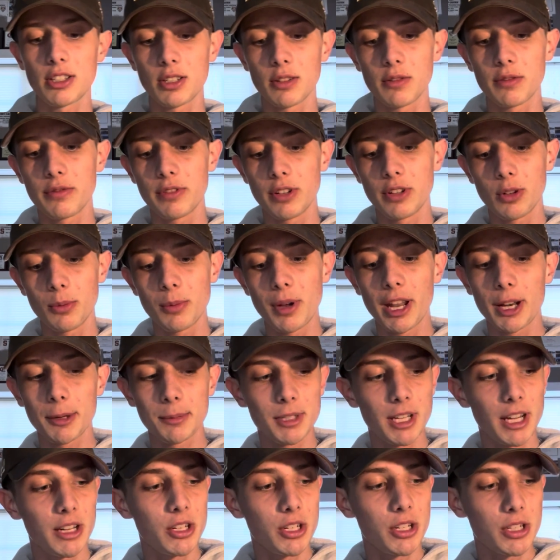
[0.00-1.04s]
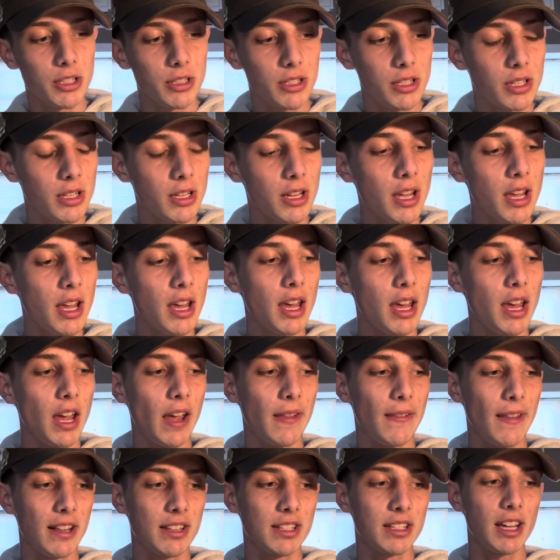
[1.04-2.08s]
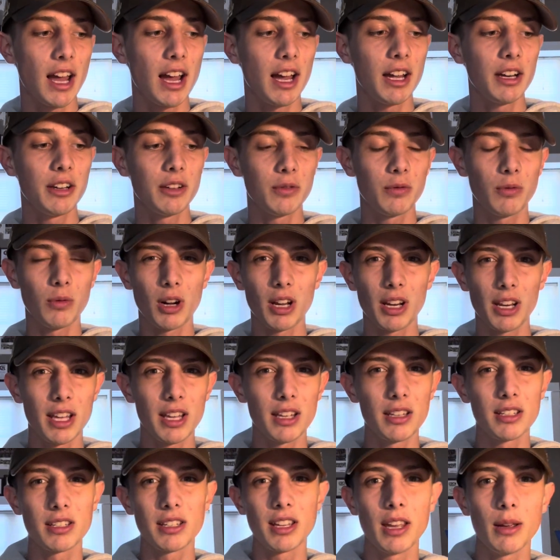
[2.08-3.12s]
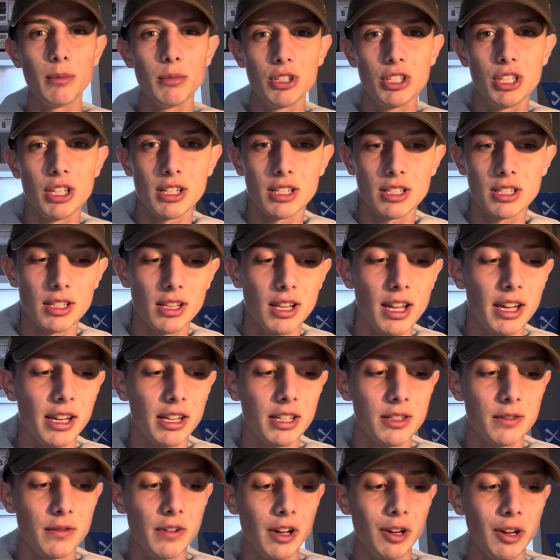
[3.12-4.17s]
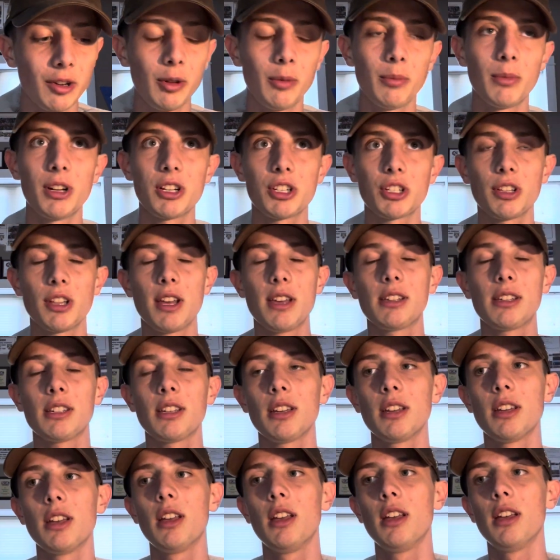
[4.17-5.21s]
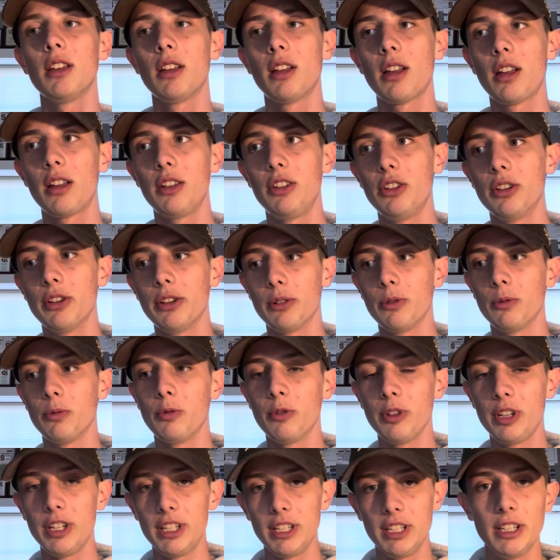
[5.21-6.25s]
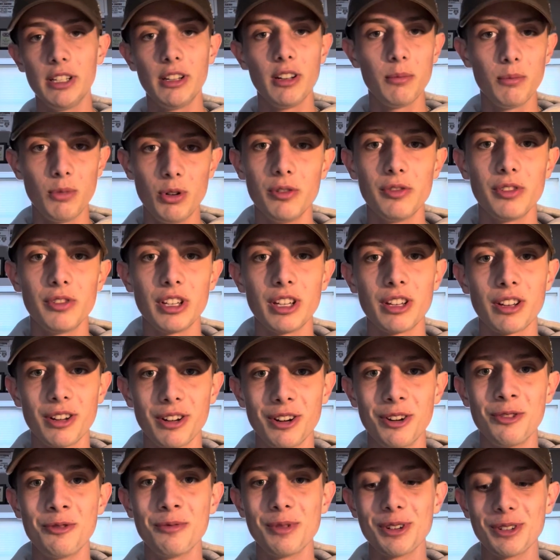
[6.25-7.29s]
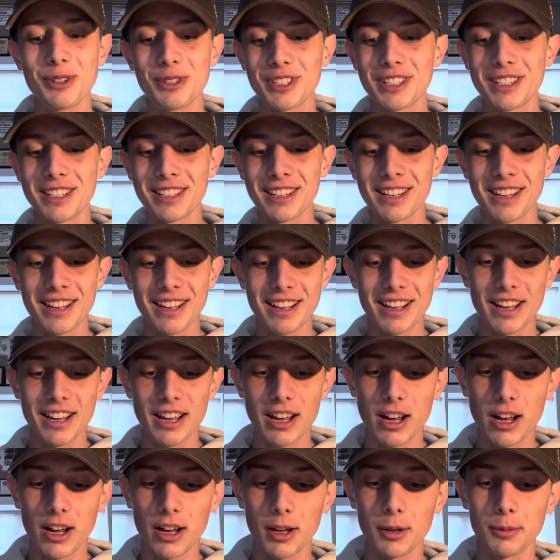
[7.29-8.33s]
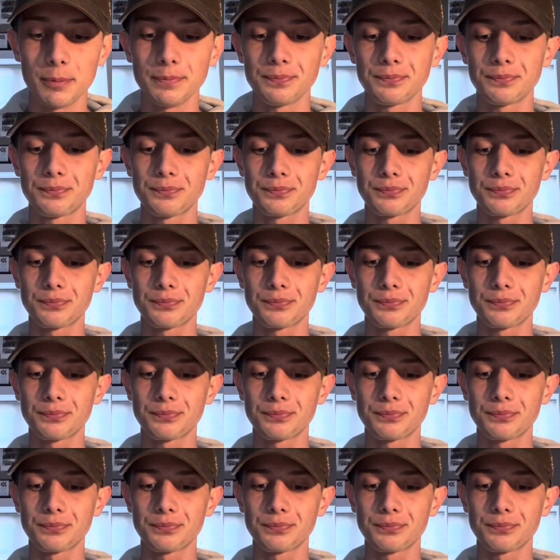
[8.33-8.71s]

of film adaptations, and that's kind of what his imaging is like. It's very much like you're reading a movie almost. And